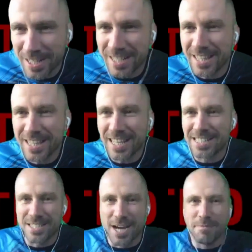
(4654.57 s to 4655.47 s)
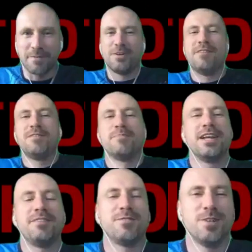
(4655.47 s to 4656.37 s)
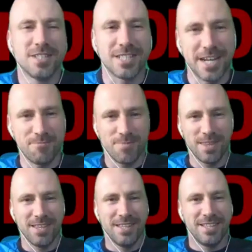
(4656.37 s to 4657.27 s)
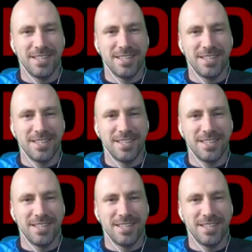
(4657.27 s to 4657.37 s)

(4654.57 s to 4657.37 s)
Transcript: I think that's a topic for everybody for all time. Mm.